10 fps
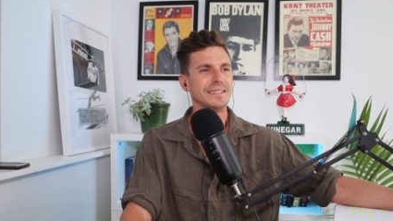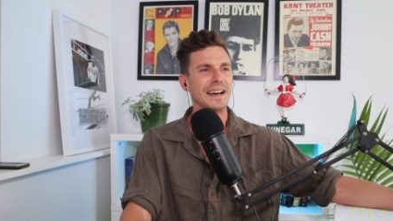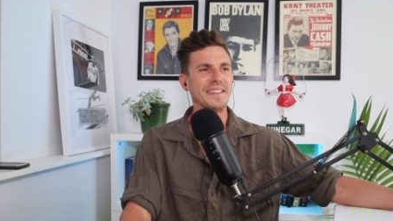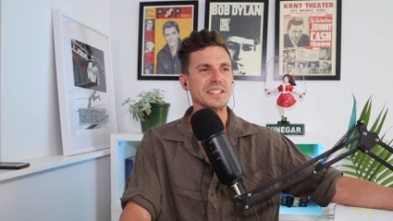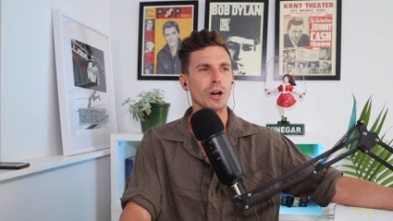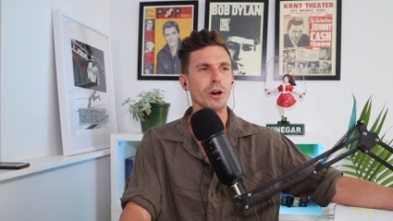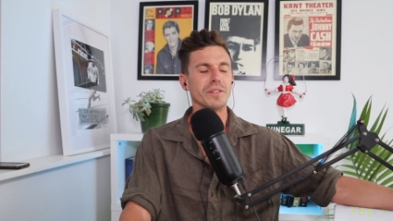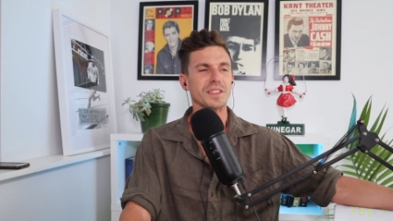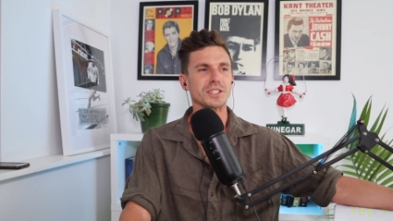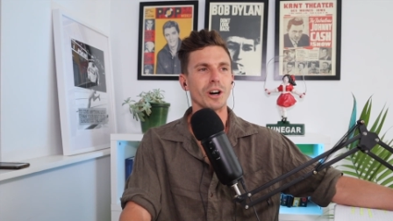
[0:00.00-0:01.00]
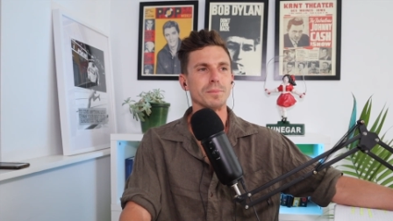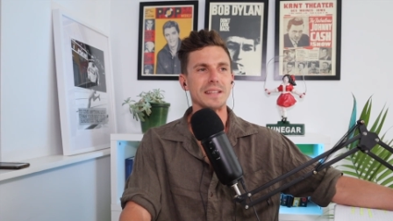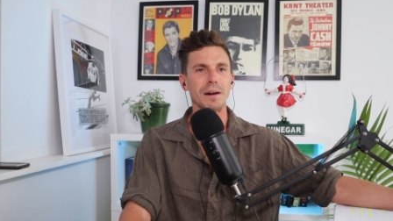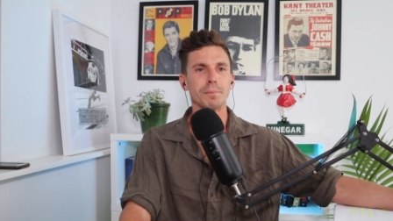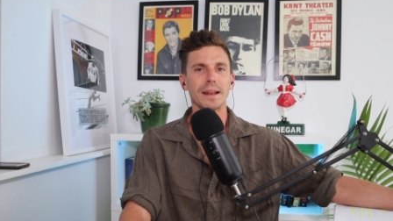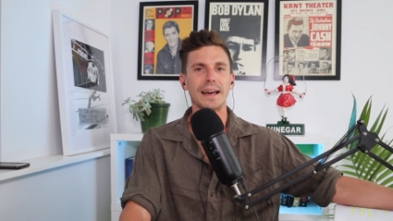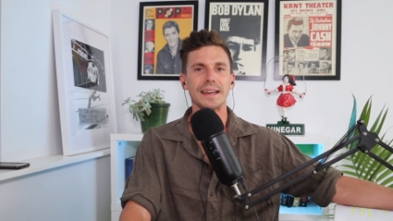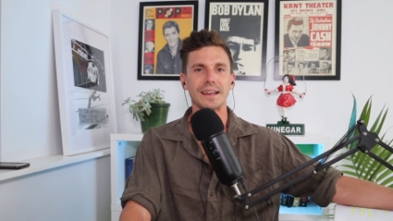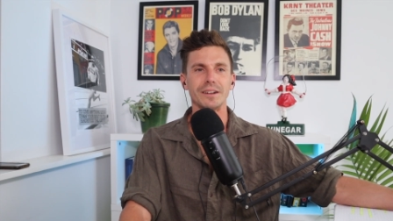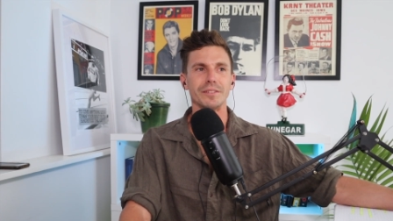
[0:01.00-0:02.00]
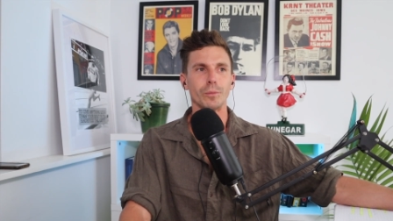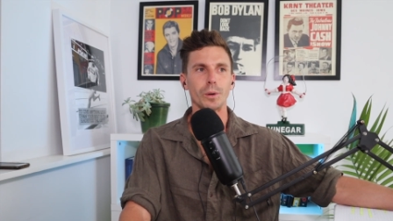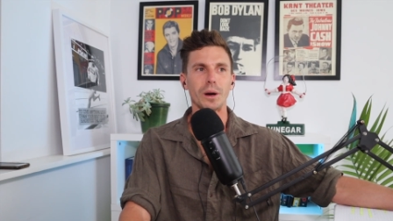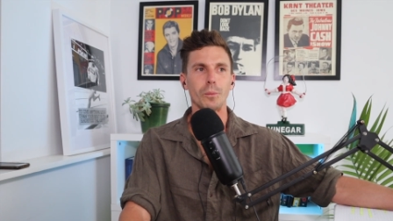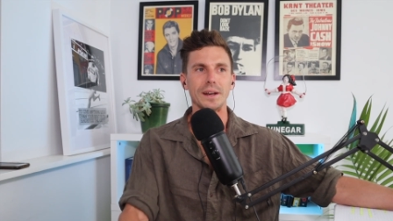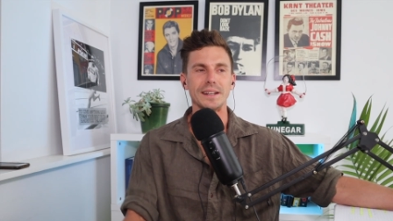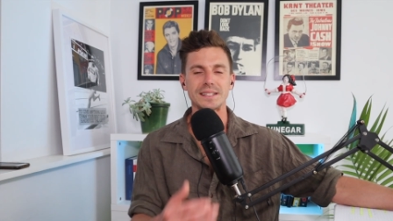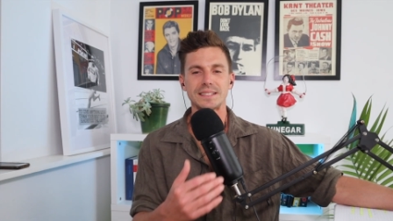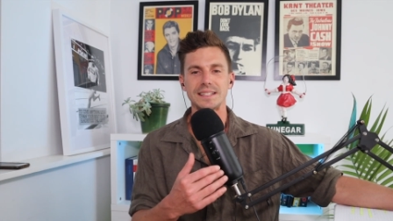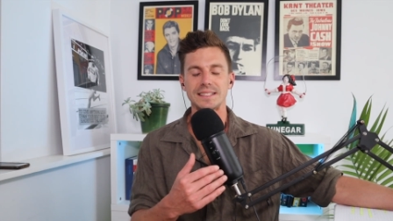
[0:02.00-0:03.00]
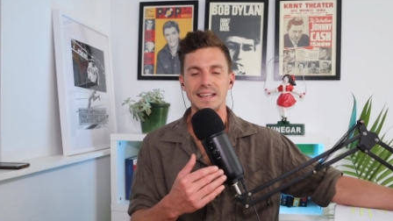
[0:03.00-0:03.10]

And this over the top downplaying of what I witnessed is,